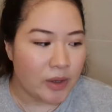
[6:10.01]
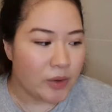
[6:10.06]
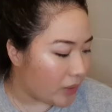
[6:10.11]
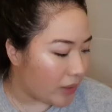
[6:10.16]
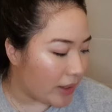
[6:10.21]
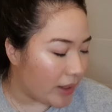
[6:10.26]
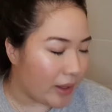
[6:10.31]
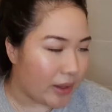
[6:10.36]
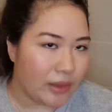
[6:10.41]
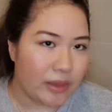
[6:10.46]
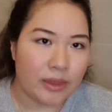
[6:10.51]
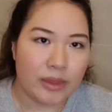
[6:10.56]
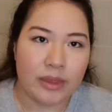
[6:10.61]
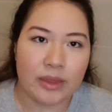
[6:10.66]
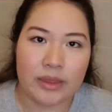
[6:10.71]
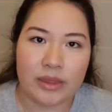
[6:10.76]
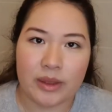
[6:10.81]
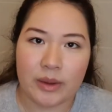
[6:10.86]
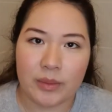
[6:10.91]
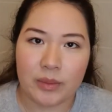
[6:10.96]
Then
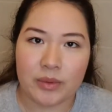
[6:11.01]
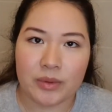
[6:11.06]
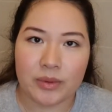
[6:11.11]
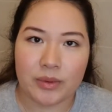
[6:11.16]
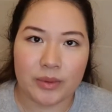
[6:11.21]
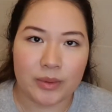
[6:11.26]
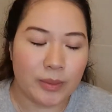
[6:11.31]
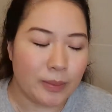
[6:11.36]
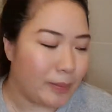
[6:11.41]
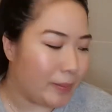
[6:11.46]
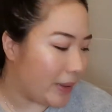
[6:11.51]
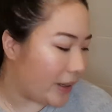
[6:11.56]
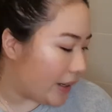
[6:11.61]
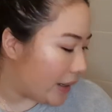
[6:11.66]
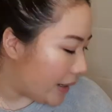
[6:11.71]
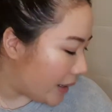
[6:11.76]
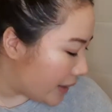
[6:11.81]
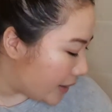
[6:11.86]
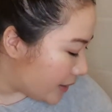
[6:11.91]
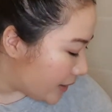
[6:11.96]
they will
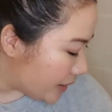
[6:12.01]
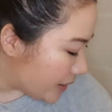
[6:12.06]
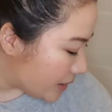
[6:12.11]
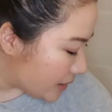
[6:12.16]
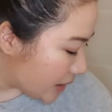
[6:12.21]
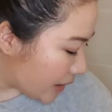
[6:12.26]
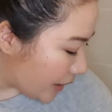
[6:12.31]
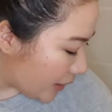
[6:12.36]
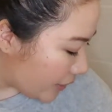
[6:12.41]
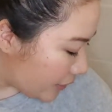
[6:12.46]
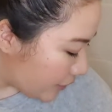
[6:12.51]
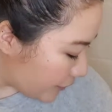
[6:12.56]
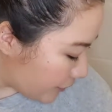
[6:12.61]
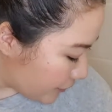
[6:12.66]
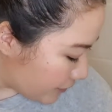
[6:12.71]
be in this kind of